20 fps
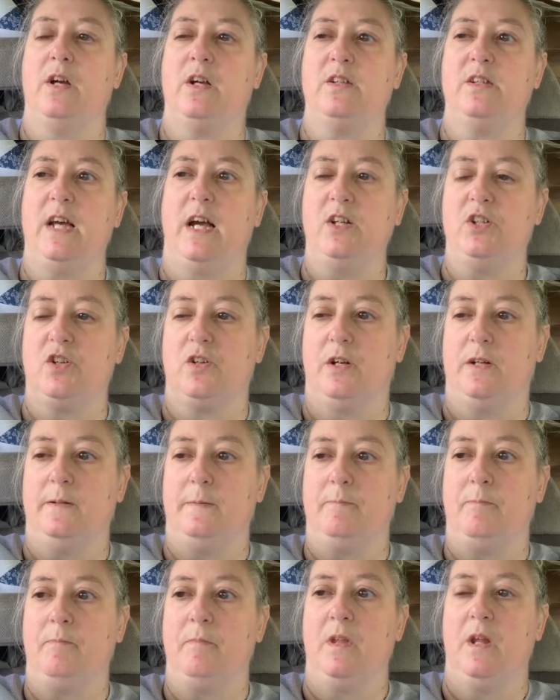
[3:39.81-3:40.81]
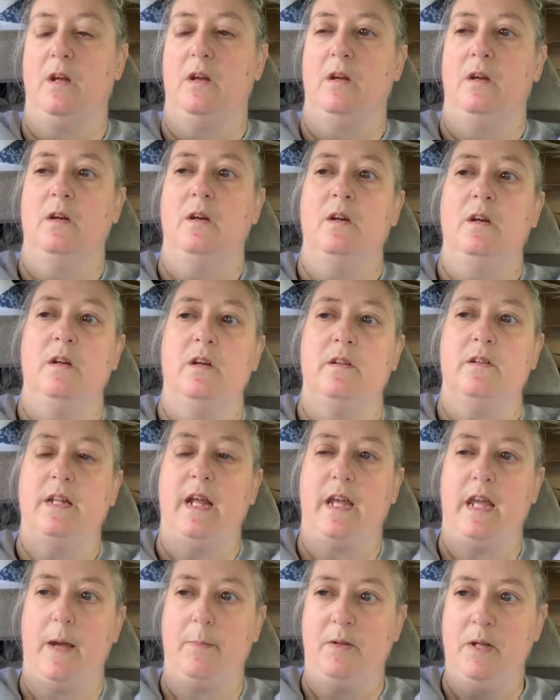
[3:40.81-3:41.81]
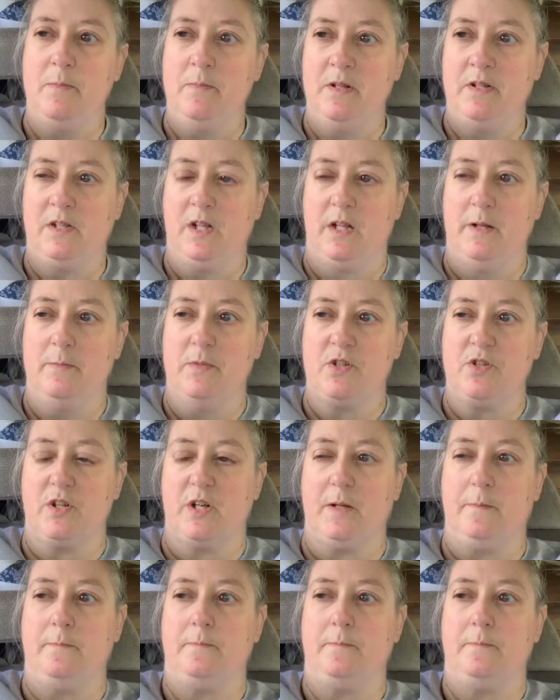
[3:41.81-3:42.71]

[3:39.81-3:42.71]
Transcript: etc., they kept him in telemetry.